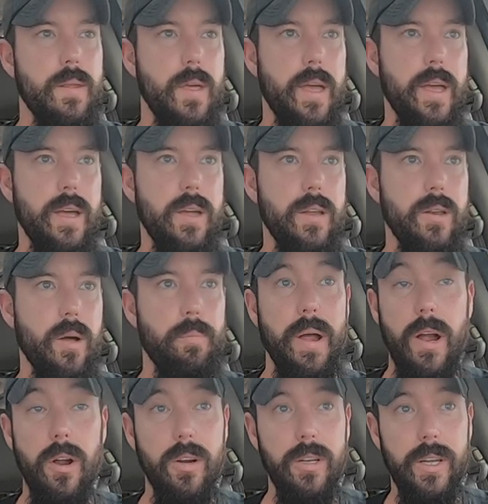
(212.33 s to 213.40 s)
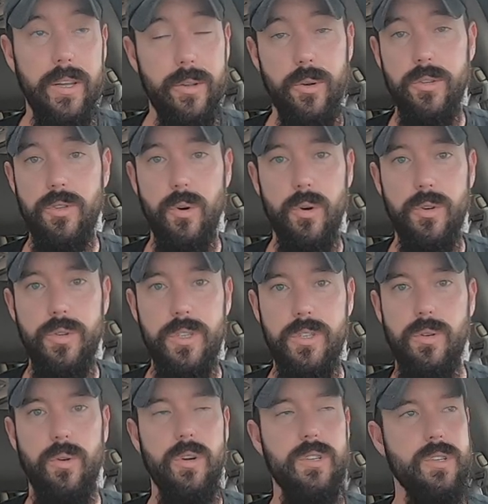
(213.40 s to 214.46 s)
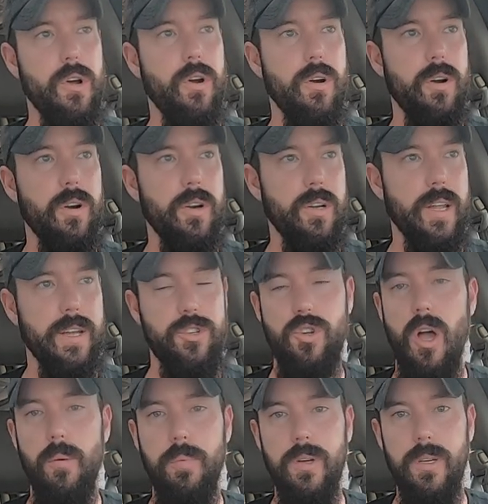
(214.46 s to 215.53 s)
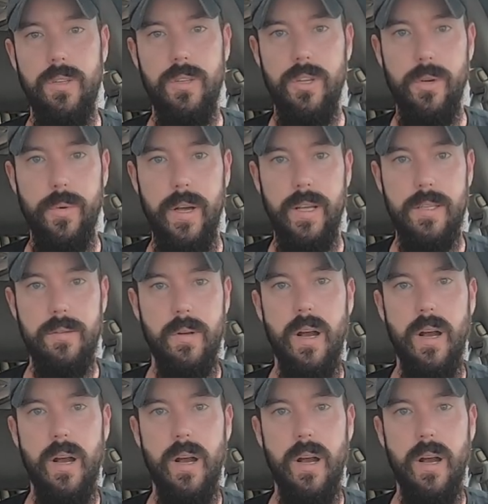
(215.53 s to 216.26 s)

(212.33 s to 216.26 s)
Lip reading: and apparently those grocery stores are like shopping in the US,